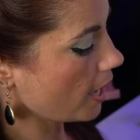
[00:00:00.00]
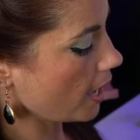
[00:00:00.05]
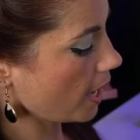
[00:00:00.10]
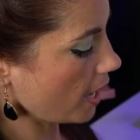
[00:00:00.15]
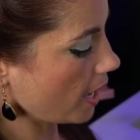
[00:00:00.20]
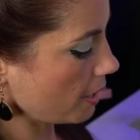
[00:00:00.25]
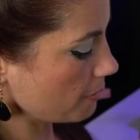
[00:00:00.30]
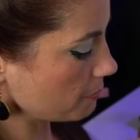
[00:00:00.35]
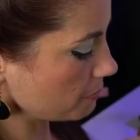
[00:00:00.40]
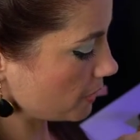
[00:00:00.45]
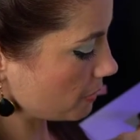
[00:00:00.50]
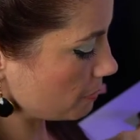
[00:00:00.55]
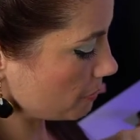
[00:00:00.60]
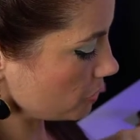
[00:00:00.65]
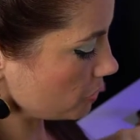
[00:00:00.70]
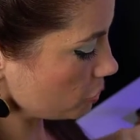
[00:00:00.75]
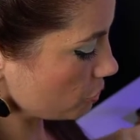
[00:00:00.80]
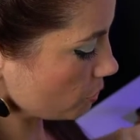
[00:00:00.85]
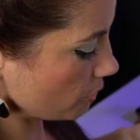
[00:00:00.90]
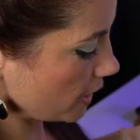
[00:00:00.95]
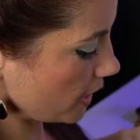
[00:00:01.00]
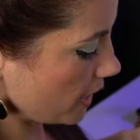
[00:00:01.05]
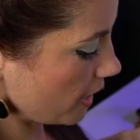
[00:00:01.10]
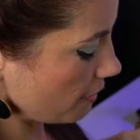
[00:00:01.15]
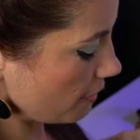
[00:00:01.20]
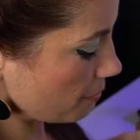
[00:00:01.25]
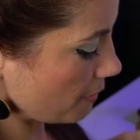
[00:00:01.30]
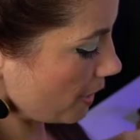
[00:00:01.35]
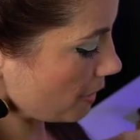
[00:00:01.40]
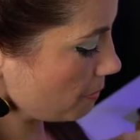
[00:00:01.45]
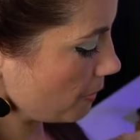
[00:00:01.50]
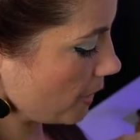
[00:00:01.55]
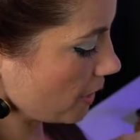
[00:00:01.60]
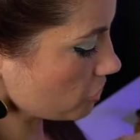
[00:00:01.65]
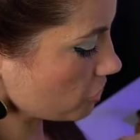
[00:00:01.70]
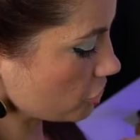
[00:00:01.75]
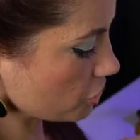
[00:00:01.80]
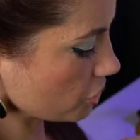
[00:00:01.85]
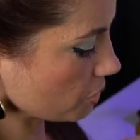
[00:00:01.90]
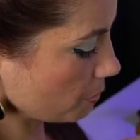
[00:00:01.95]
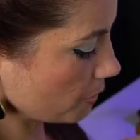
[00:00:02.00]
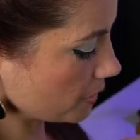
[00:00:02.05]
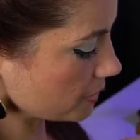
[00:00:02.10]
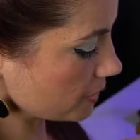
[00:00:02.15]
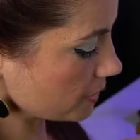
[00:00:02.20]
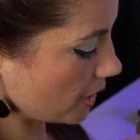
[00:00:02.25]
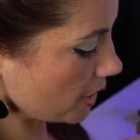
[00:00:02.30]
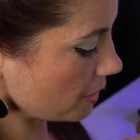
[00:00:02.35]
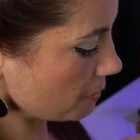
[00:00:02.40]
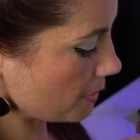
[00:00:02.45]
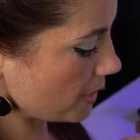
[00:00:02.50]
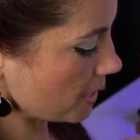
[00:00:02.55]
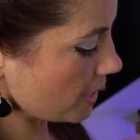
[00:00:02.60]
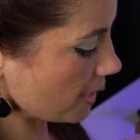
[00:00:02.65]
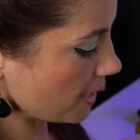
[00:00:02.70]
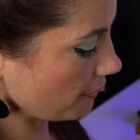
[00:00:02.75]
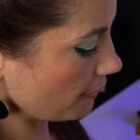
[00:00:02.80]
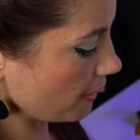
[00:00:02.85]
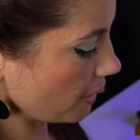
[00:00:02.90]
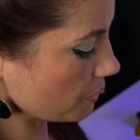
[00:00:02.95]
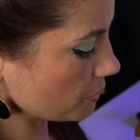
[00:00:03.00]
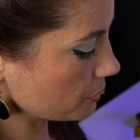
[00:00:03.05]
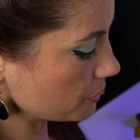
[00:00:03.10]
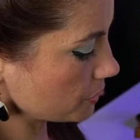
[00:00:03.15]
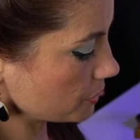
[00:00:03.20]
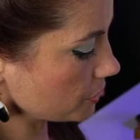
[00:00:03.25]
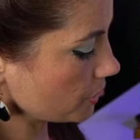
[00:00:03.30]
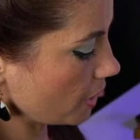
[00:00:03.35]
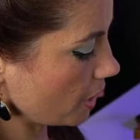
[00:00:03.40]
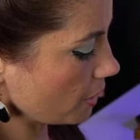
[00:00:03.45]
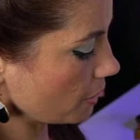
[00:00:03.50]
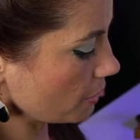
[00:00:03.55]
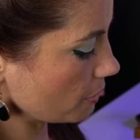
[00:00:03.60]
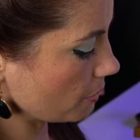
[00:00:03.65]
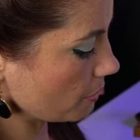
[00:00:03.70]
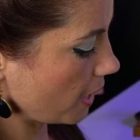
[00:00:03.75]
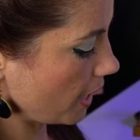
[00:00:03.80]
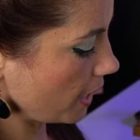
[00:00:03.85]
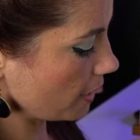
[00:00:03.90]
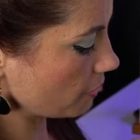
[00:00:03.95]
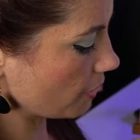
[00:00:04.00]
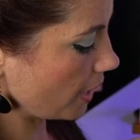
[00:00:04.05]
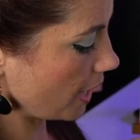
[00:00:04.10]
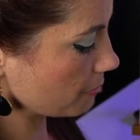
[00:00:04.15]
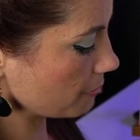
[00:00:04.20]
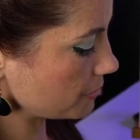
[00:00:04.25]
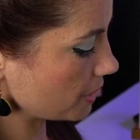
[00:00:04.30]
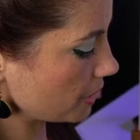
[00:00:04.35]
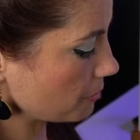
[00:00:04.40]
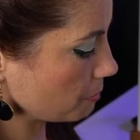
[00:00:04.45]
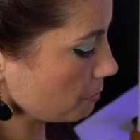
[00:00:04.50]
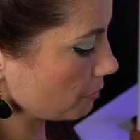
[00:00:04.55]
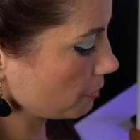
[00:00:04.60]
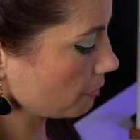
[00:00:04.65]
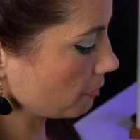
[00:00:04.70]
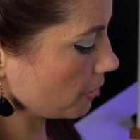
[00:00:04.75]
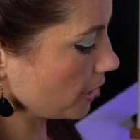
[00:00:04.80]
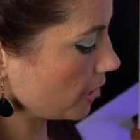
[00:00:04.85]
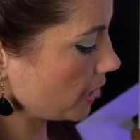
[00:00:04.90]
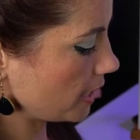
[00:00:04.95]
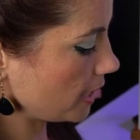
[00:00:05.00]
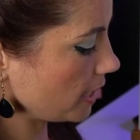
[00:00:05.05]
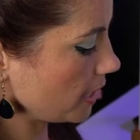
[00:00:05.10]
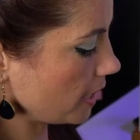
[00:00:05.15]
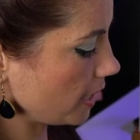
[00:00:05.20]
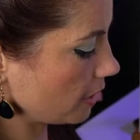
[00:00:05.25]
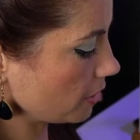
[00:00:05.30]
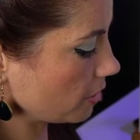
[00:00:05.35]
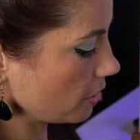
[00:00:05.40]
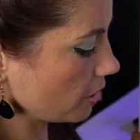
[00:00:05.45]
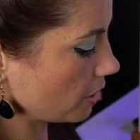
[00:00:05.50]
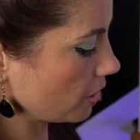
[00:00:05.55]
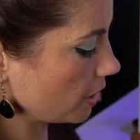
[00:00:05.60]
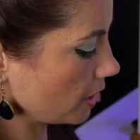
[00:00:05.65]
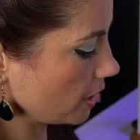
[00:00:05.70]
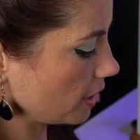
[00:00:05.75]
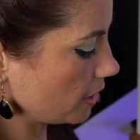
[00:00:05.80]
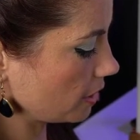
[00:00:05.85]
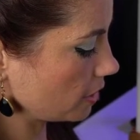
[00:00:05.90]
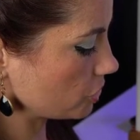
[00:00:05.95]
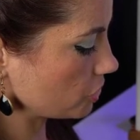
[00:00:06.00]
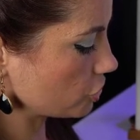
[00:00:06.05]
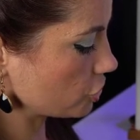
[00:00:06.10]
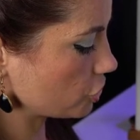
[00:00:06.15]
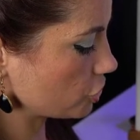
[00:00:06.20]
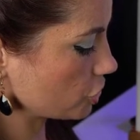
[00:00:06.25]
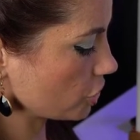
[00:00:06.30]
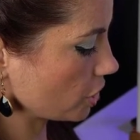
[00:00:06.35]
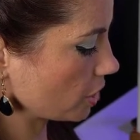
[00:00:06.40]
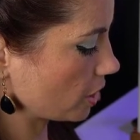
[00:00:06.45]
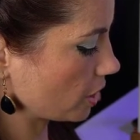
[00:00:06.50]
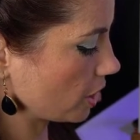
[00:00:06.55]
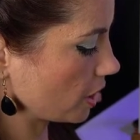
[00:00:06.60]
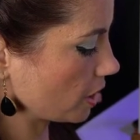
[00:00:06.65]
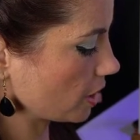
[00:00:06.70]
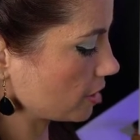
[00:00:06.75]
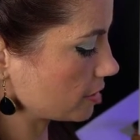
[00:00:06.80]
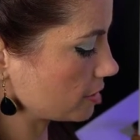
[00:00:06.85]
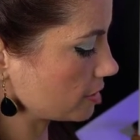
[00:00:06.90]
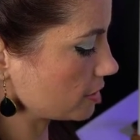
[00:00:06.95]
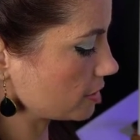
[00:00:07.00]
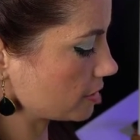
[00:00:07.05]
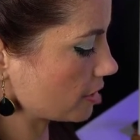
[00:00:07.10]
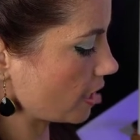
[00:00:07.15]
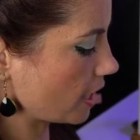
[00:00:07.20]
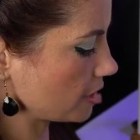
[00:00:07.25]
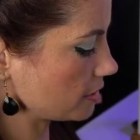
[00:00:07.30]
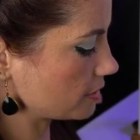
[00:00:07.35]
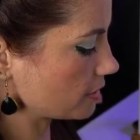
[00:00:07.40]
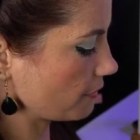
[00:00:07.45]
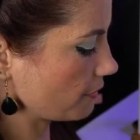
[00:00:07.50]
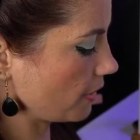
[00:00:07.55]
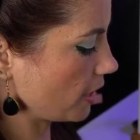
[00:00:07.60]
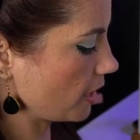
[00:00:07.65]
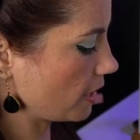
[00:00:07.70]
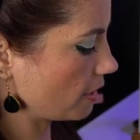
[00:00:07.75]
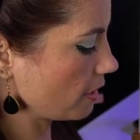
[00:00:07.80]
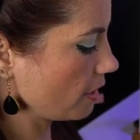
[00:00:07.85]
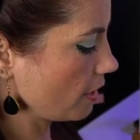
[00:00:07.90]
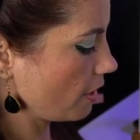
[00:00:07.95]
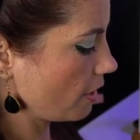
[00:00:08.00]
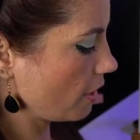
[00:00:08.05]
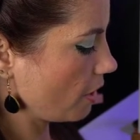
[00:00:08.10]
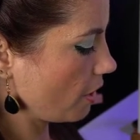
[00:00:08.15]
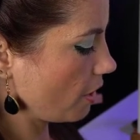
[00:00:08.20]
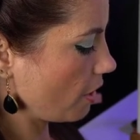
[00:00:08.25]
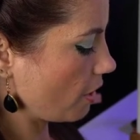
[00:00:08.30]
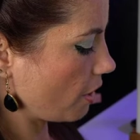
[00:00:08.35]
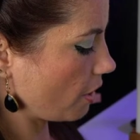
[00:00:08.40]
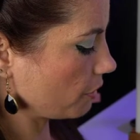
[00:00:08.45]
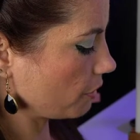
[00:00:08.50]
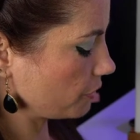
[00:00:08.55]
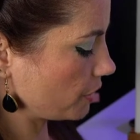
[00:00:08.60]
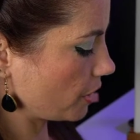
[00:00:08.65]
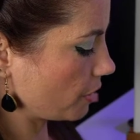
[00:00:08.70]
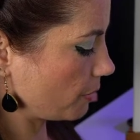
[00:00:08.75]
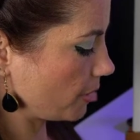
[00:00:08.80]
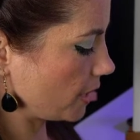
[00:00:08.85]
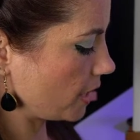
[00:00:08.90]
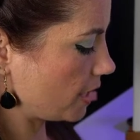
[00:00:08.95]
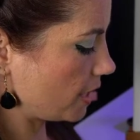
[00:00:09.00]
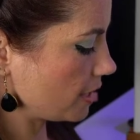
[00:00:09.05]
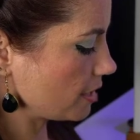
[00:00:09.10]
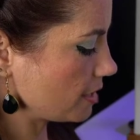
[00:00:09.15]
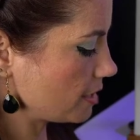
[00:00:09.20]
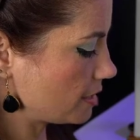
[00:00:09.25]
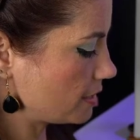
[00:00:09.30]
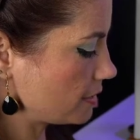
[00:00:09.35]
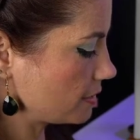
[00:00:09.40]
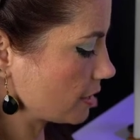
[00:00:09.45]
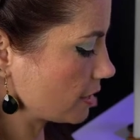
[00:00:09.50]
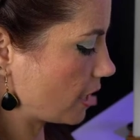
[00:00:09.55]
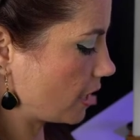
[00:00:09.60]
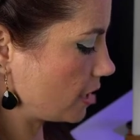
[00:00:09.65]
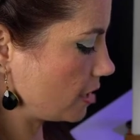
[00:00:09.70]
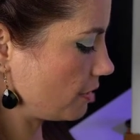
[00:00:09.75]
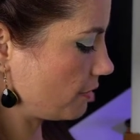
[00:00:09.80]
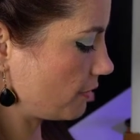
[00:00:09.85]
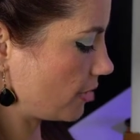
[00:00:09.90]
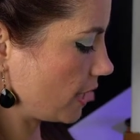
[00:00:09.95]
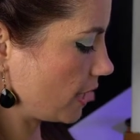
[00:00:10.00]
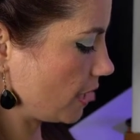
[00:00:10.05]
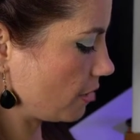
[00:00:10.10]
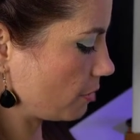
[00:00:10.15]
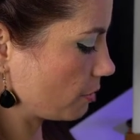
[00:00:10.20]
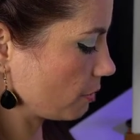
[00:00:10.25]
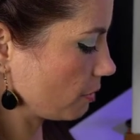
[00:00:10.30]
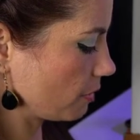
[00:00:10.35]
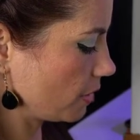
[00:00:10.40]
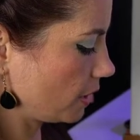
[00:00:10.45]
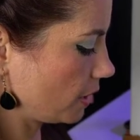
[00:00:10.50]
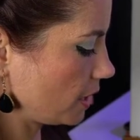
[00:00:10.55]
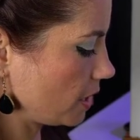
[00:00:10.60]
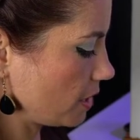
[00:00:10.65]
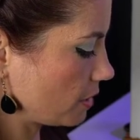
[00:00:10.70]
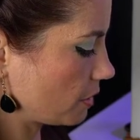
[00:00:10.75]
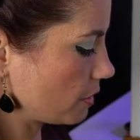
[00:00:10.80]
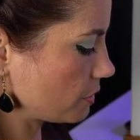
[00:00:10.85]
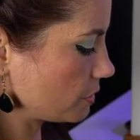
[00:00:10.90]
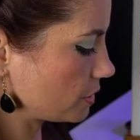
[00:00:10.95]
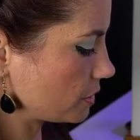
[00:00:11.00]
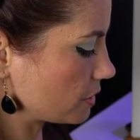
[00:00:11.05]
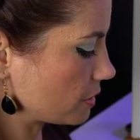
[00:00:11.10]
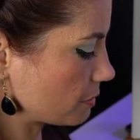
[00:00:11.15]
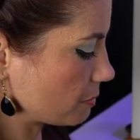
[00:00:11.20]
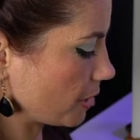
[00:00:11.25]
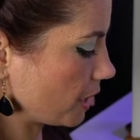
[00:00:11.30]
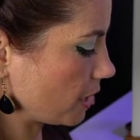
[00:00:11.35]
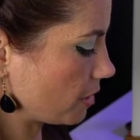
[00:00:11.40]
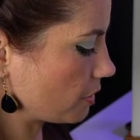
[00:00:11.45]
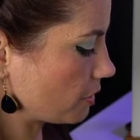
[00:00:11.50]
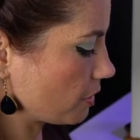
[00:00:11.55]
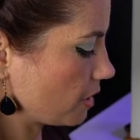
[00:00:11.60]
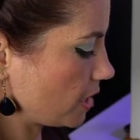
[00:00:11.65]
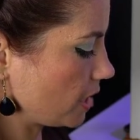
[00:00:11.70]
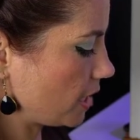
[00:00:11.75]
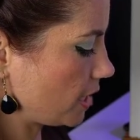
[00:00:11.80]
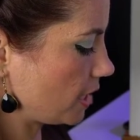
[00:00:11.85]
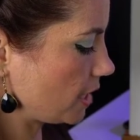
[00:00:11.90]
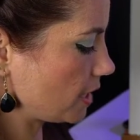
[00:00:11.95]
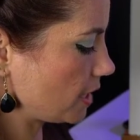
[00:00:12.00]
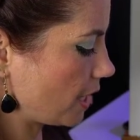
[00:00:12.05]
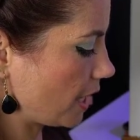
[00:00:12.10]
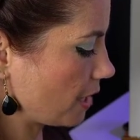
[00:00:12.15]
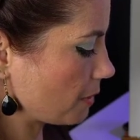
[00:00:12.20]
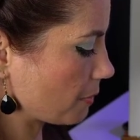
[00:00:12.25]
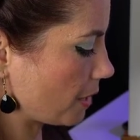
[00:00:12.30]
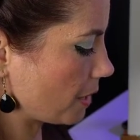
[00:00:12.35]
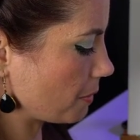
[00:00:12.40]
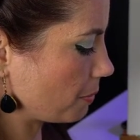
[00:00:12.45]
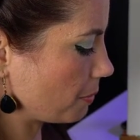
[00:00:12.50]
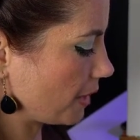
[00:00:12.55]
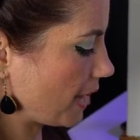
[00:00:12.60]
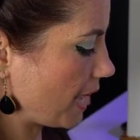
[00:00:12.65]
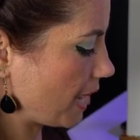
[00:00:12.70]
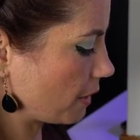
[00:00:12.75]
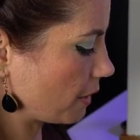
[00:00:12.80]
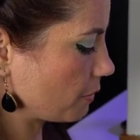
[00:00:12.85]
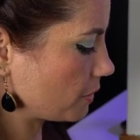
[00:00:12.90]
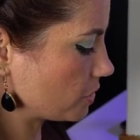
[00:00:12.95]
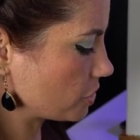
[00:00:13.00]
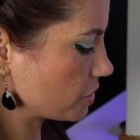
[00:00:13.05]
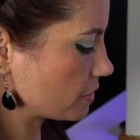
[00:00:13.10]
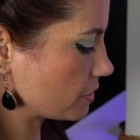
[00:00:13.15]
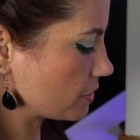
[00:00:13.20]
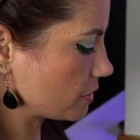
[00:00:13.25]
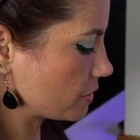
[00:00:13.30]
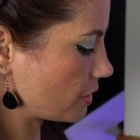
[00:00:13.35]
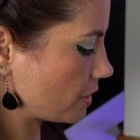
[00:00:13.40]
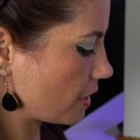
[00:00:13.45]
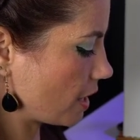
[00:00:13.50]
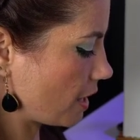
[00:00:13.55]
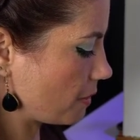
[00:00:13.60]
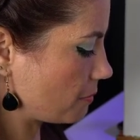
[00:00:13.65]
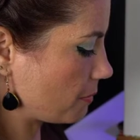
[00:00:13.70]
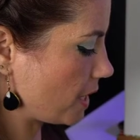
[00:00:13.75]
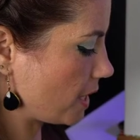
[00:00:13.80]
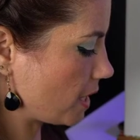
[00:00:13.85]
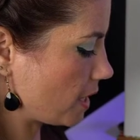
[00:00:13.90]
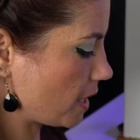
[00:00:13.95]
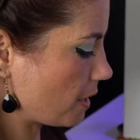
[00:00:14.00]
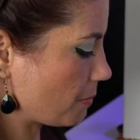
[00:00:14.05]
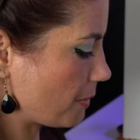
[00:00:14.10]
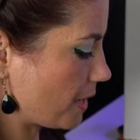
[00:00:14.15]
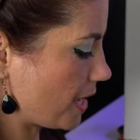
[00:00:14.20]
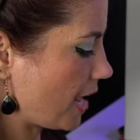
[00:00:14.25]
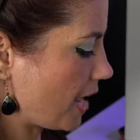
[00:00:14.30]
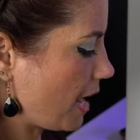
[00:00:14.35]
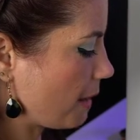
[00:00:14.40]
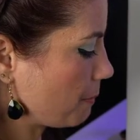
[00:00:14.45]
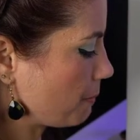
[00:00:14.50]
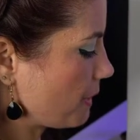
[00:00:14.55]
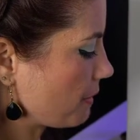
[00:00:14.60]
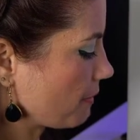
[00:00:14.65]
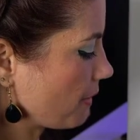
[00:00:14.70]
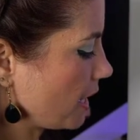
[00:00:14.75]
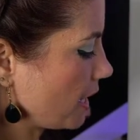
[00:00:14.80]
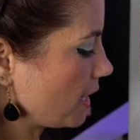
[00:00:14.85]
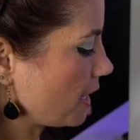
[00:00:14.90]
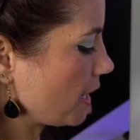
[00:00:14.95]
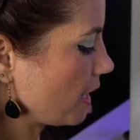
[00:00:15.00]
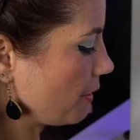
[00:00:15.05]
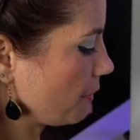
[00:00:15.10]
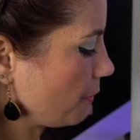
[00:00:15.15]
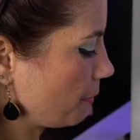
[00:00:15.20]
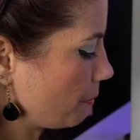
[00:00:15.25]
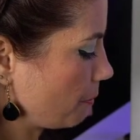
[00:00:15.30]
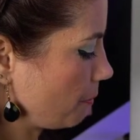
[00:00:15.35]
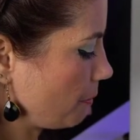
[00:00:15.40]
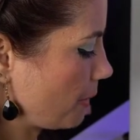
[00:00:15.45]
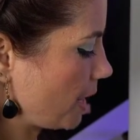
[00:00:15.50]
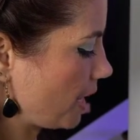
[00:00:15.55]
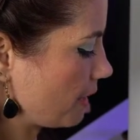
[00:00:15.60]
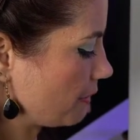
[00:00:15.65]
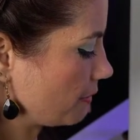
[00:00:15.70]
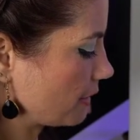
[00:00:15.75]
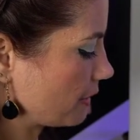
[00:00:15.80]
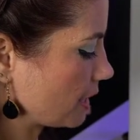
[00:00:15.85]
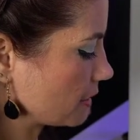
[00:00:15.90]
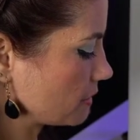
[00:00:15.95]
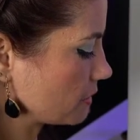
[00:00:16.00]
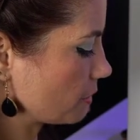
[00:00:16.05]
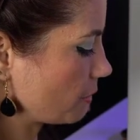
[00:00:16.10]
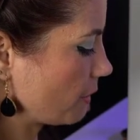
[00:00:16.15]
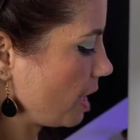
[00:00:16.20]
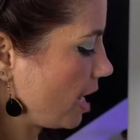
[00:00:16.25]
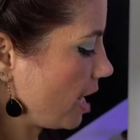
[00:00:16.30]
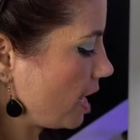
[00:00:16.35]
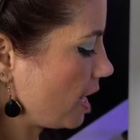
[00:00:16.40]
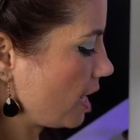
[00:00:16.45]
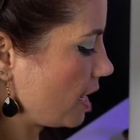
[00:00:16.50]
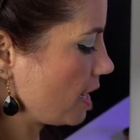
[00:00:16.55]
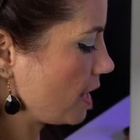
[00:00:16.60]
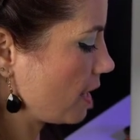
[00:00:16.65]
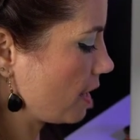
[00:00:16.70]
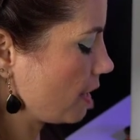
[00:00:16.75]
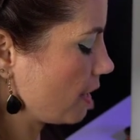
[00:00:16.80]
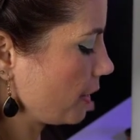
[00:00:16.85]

um, the majority of my picture was going to be yellow, so I grabbed a pretty good chunk size of it. Although it is kind of getting really close to my green and my black, which is not making me happy right now, but that's okay.